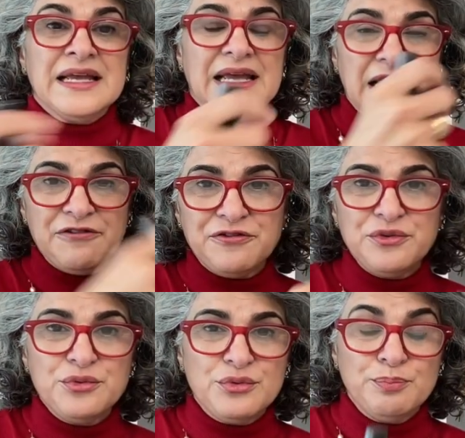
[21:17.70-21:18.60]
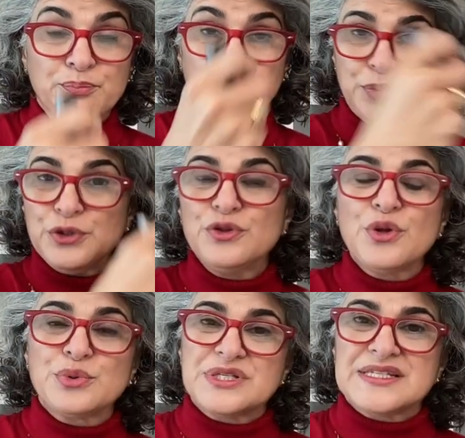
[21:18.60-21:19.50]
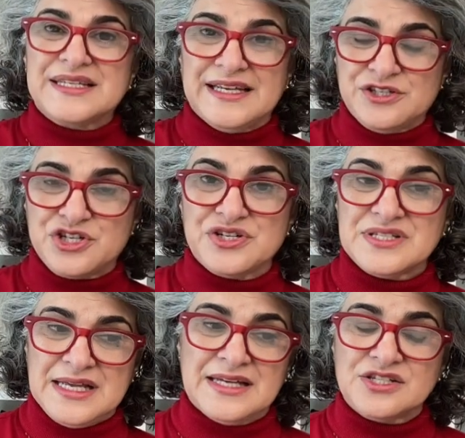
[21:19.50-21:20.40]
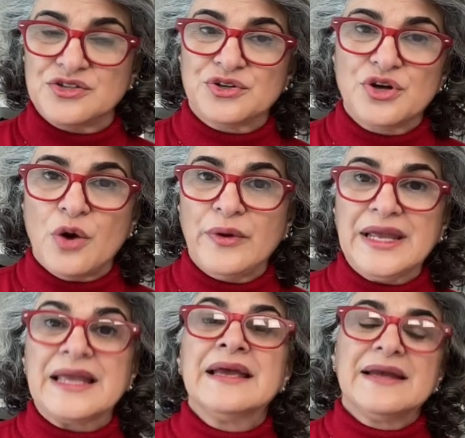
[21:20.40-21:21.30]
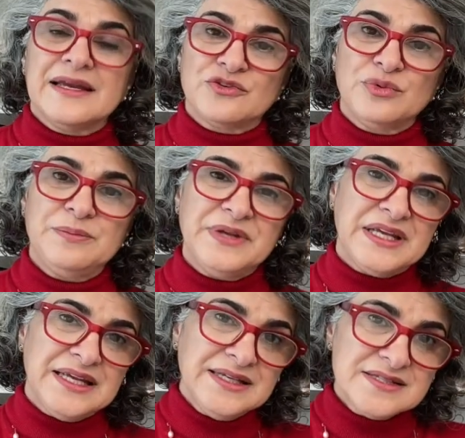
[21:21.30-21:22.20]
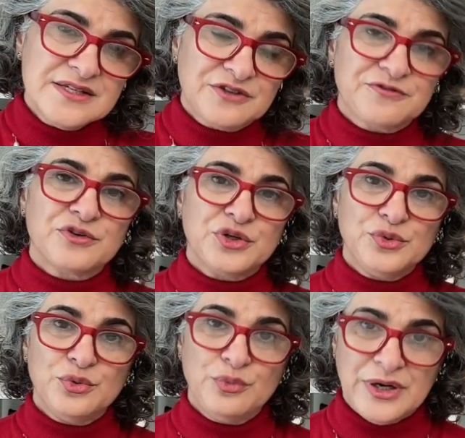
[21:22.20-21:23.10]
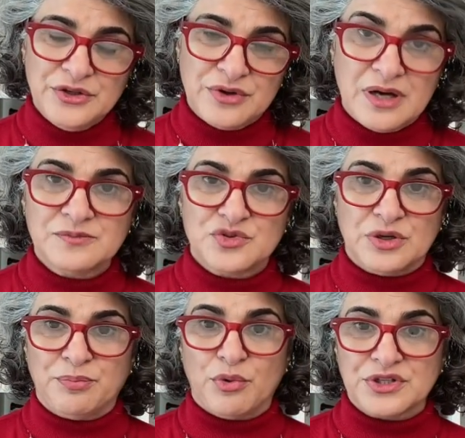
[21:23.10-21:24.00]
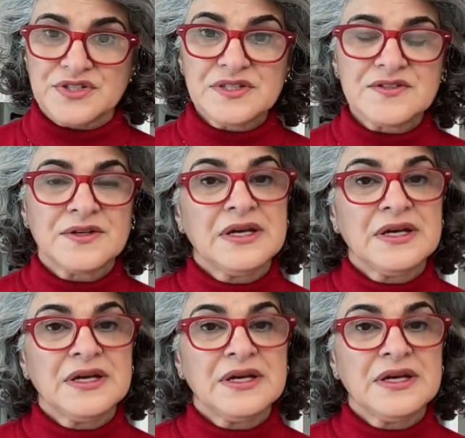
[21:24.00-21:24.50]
if you put those sketches as you're going, it will be easier for you when you come to report it.